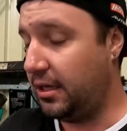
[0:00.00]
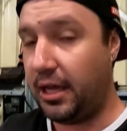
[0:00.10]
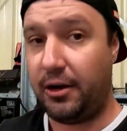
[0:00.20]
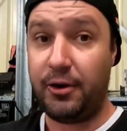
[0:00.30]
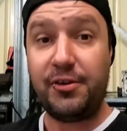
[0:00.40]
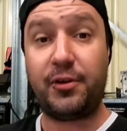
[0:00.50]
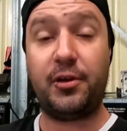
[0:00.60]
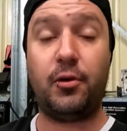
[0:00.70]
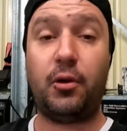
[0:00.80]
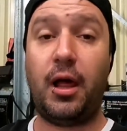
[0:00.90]
And I
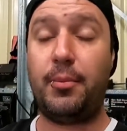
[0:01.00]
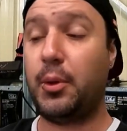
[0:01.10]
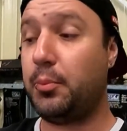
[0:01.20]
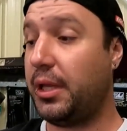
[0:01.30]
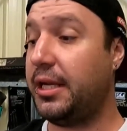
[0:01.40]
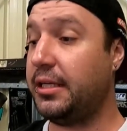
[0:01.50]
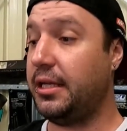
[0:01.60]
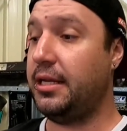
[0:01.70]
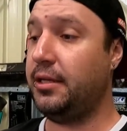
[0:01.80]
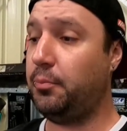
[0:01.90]
refitted it all up and bled it,
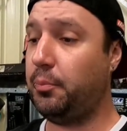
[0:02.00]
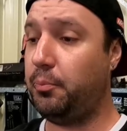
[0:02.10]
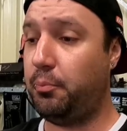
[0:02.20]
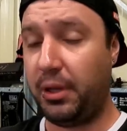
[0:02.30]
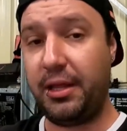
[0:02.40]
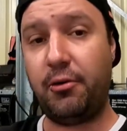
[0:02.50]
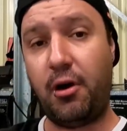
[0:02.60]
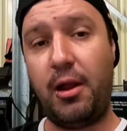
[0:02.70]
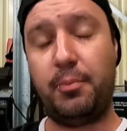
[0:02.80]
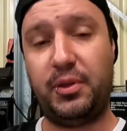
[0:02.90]
and it bled
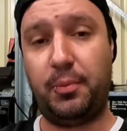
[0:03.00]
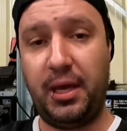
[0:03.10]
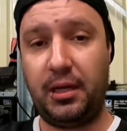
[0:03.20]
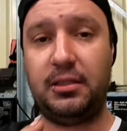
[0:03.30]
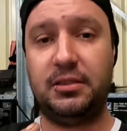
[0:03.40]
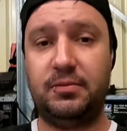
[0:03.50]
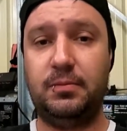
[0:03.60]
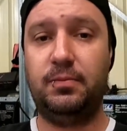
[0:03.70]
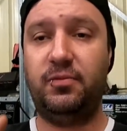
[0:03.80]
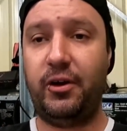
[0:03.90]
alright, but the pedal is
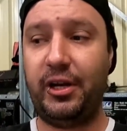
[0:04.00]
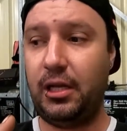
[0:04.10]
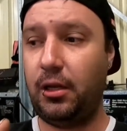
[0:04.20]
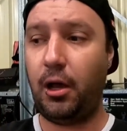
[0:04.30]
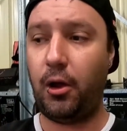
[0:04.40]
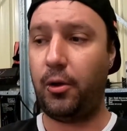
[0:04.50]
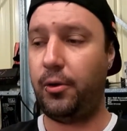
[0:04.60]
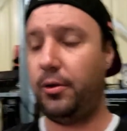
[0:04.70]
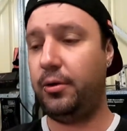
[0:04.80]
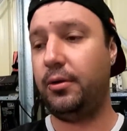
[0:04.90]
very
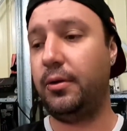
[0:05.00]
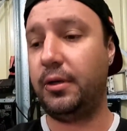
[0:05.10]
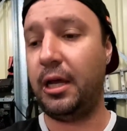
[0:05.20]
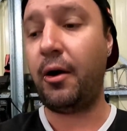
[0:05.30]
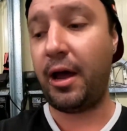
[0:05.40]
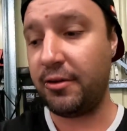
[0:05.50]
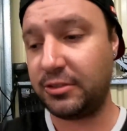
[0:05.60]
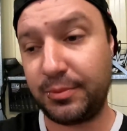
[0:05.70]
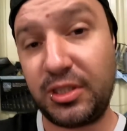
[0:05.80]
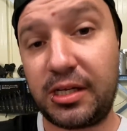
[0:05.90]
low. Now I have
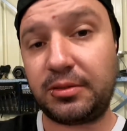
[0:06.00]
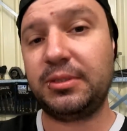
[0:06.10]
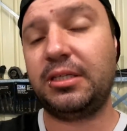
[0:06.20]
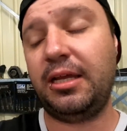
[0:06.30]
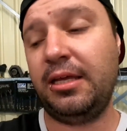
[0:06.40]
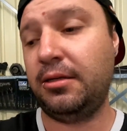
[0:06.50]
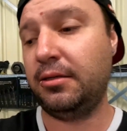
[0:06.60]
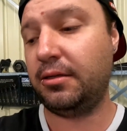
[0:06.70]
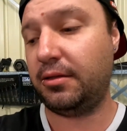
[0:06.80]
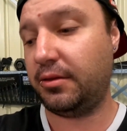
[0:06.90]
some adjustment
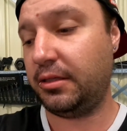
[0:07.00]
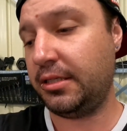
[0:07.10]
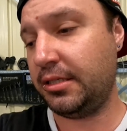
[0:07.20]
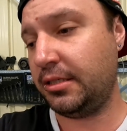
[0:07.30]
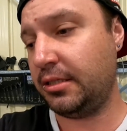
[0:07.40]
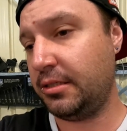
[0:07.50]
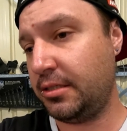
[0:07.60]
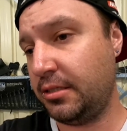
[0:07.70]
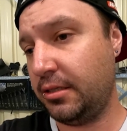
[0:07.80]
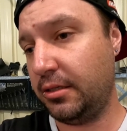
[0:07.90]
in
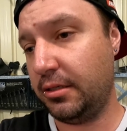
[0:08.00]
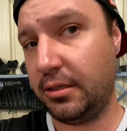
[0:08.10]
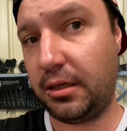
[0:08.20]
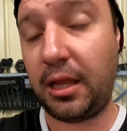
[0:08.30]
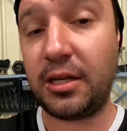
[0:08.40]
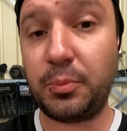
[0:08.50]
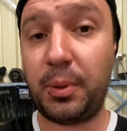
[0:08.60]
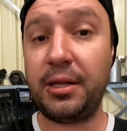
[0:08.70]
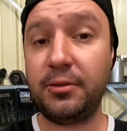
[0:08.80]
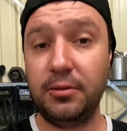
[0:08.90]
the clutch
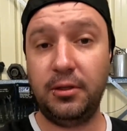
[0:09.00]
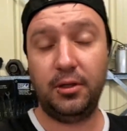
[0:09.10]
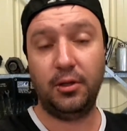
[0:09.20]
pedal